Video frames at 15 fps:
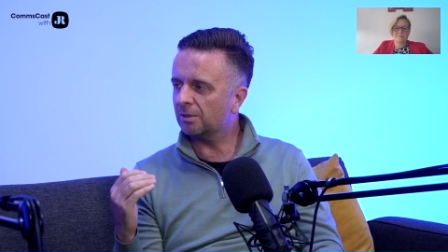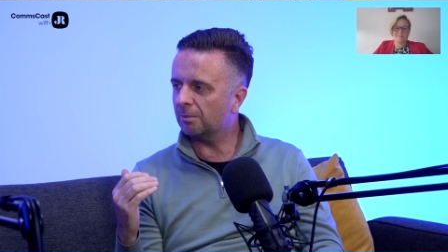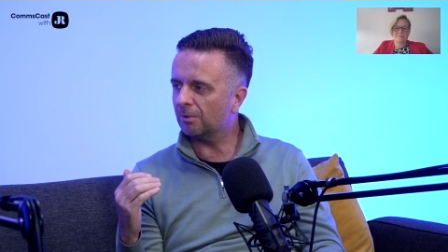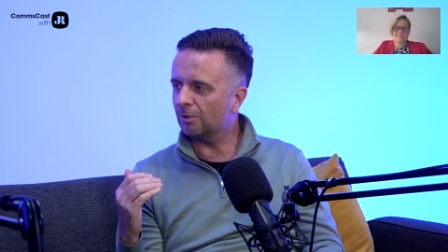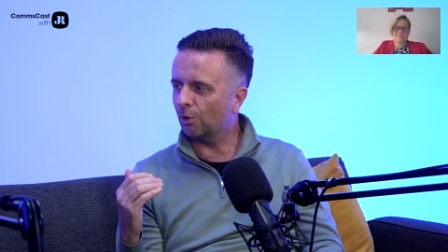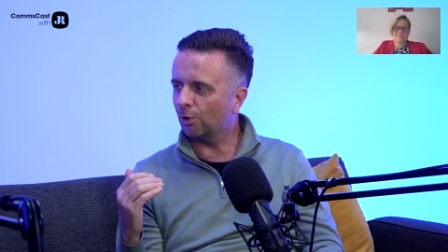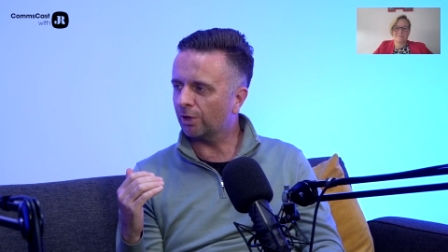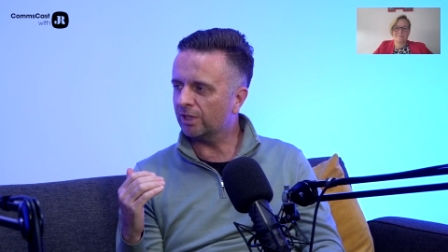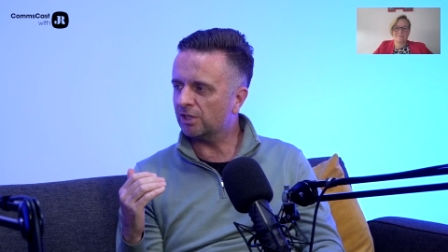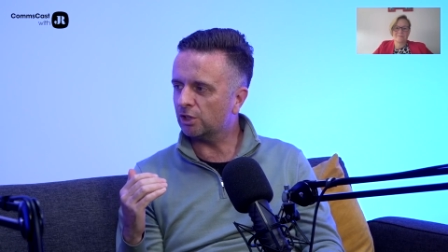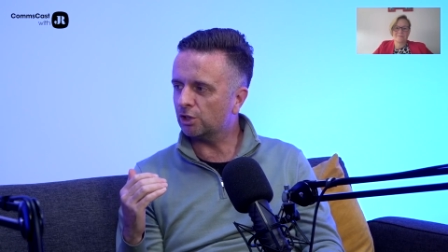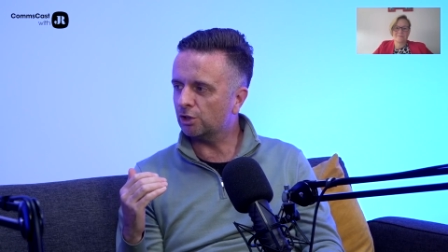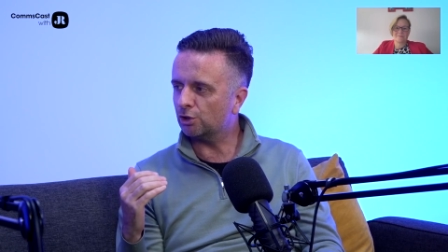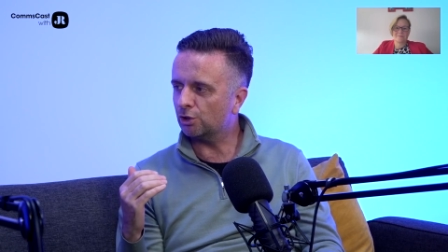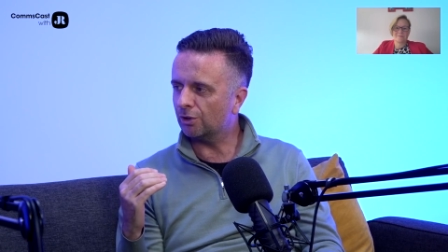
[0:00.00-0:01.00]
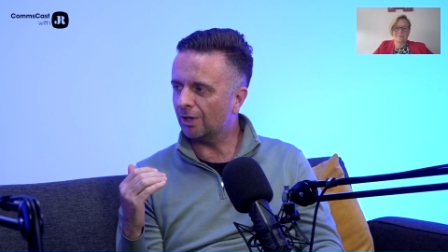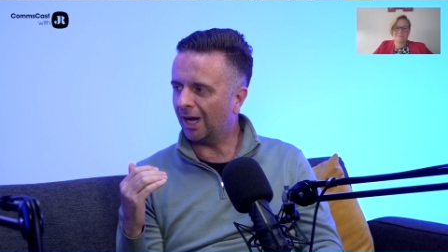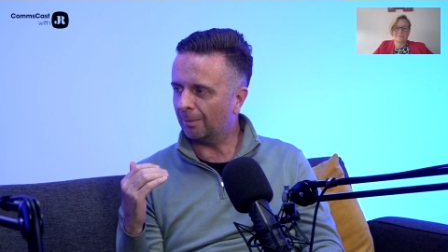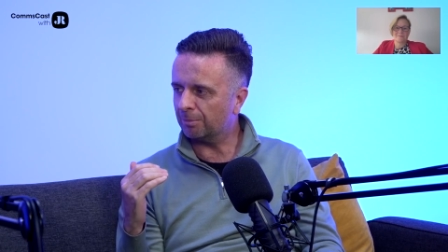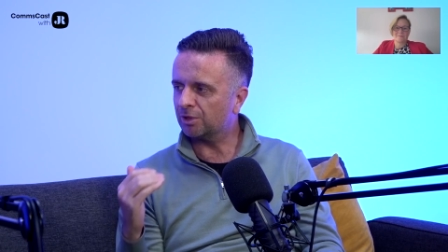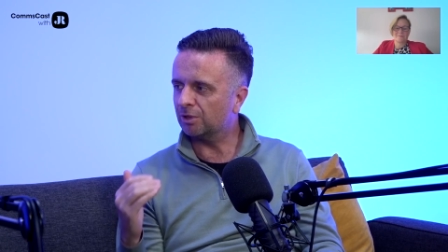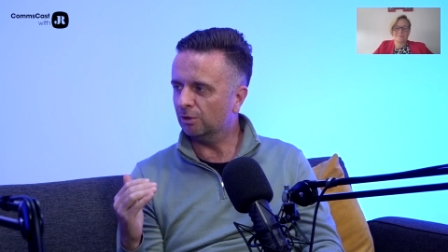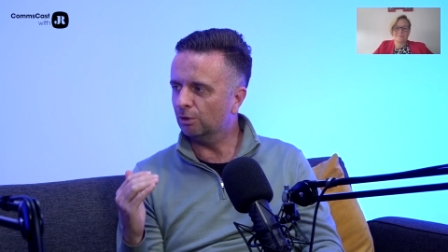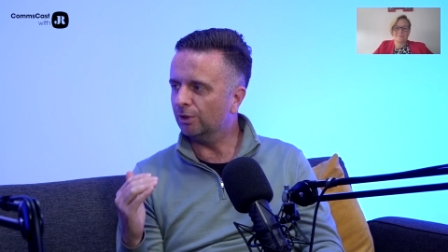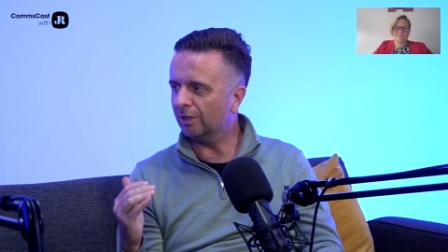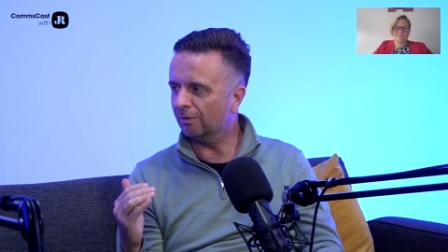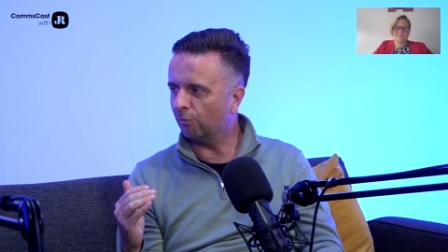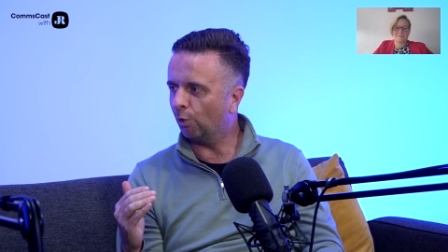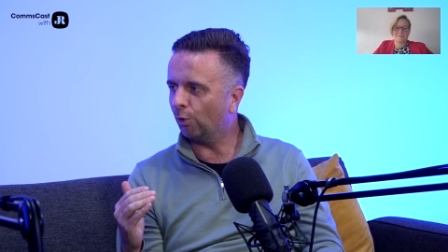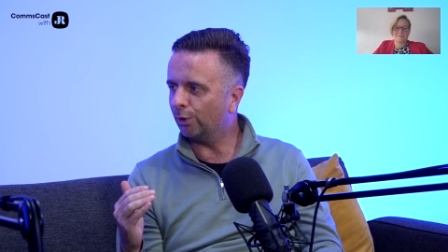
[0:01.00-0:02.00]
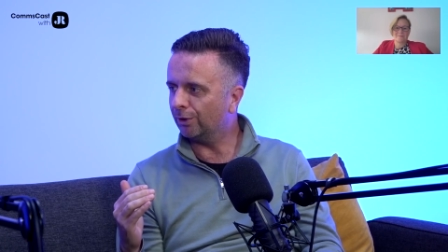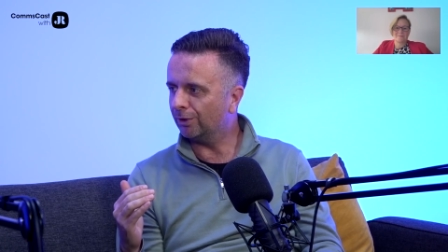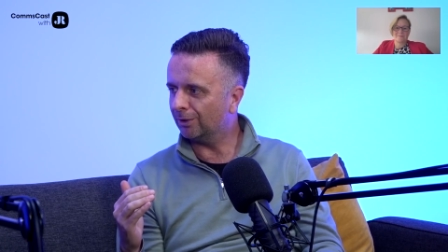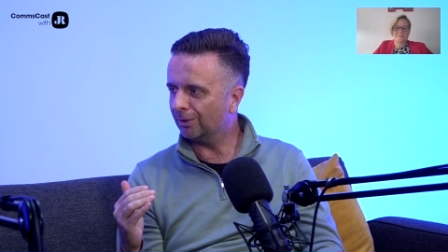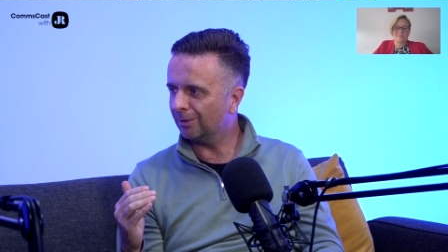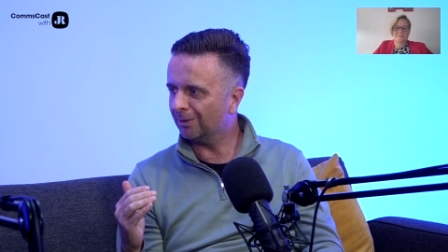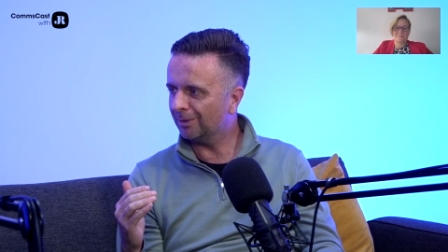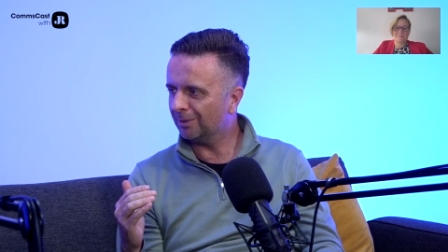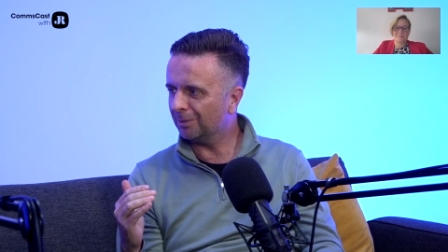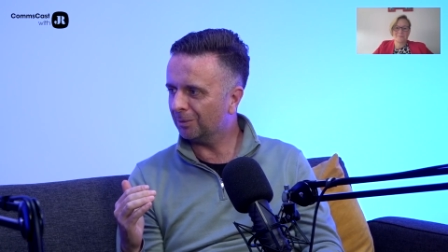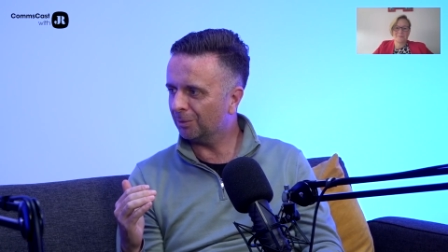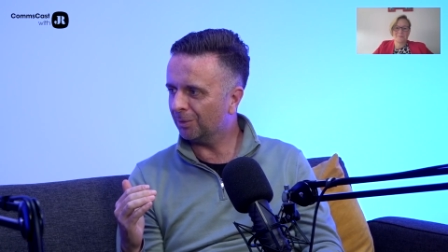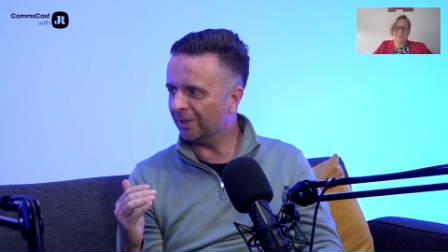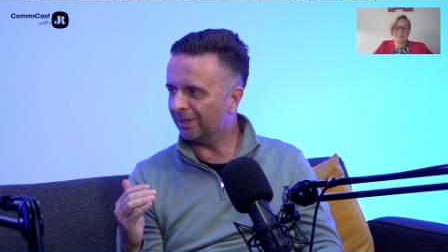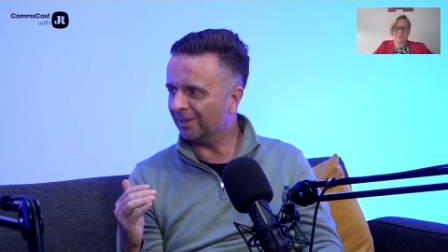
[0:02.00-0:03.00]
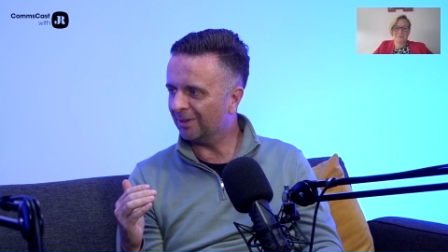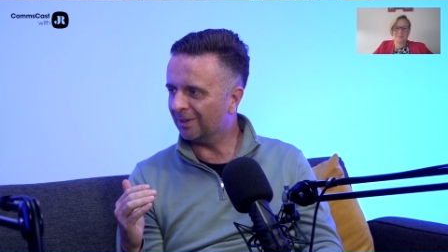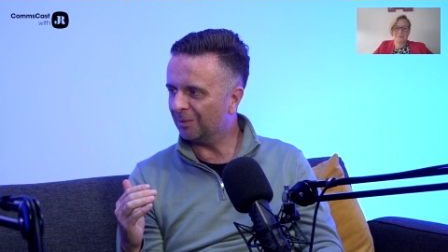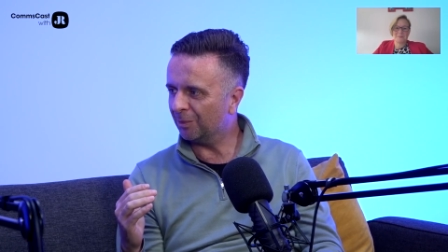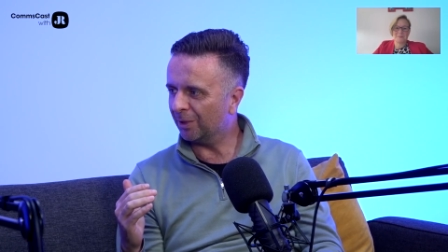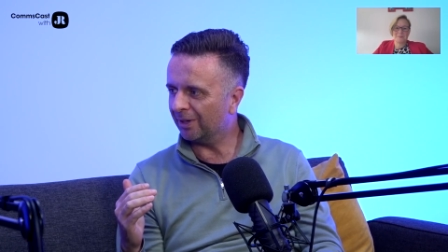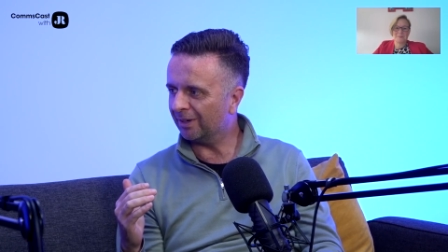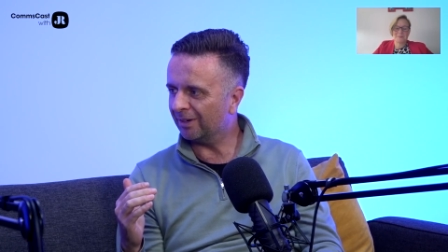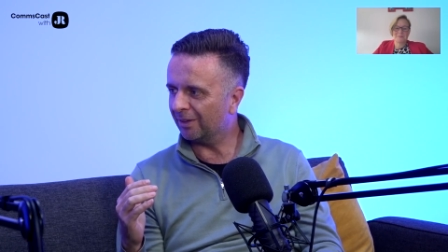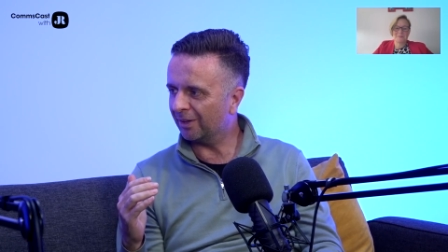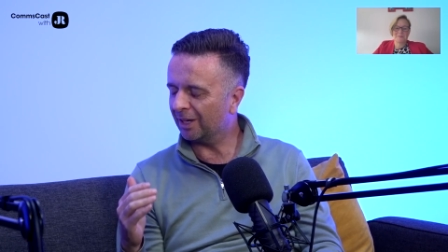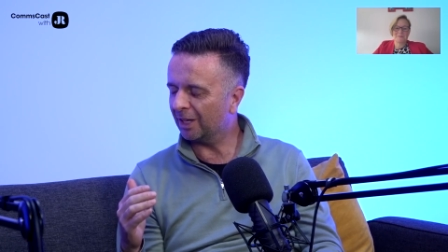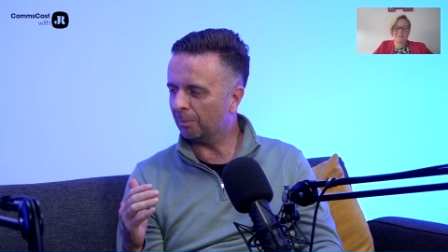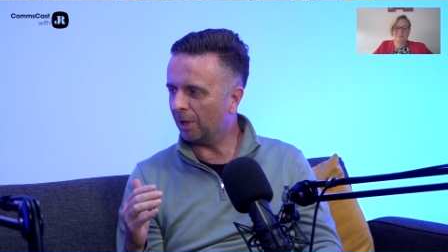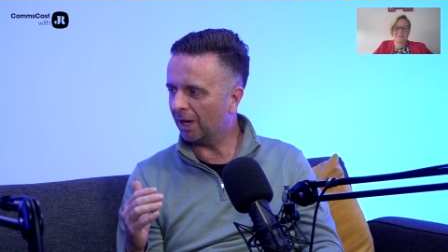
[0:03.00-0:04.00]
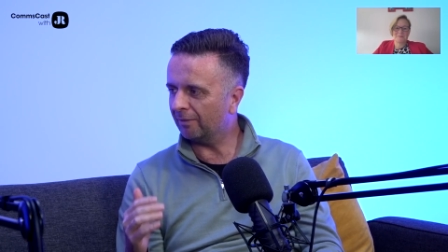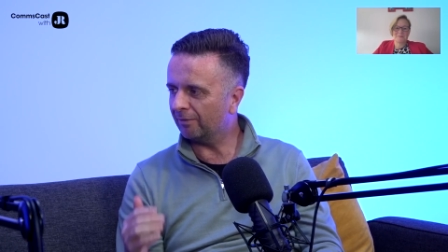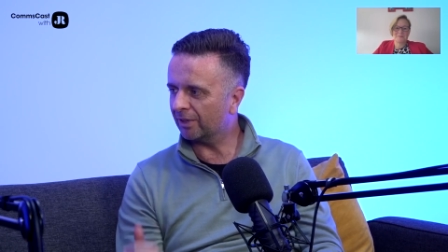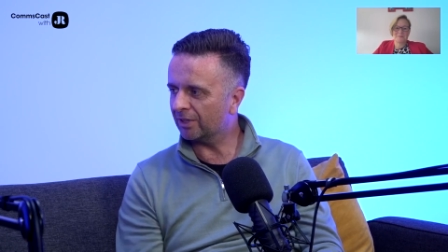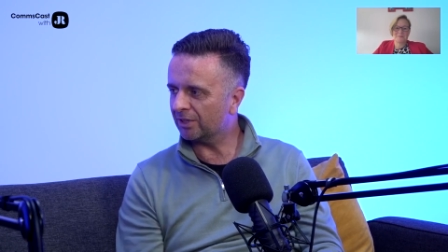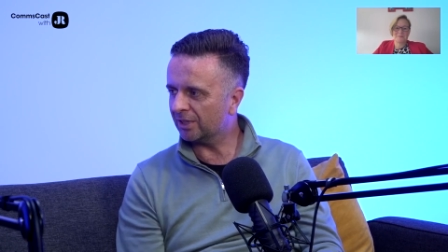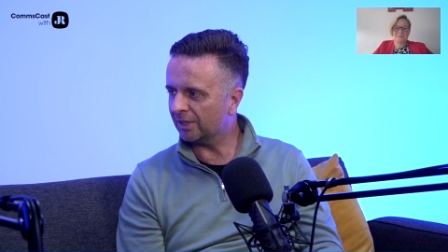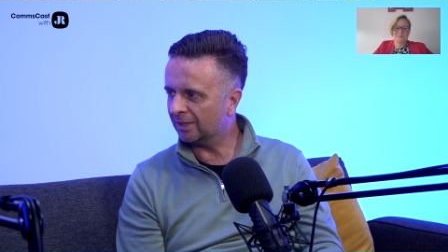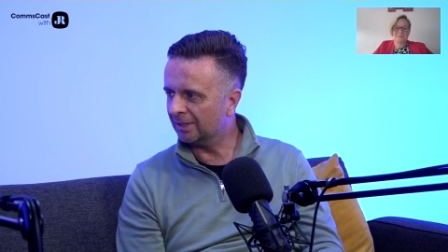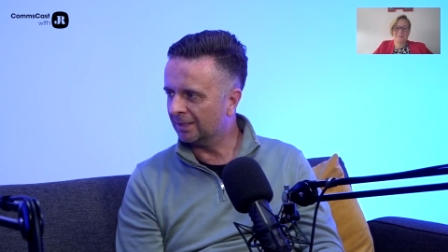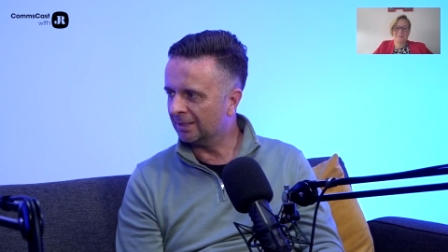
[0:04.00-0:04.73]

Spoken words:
that organizations should absolutely avoid when thinking about advocacy?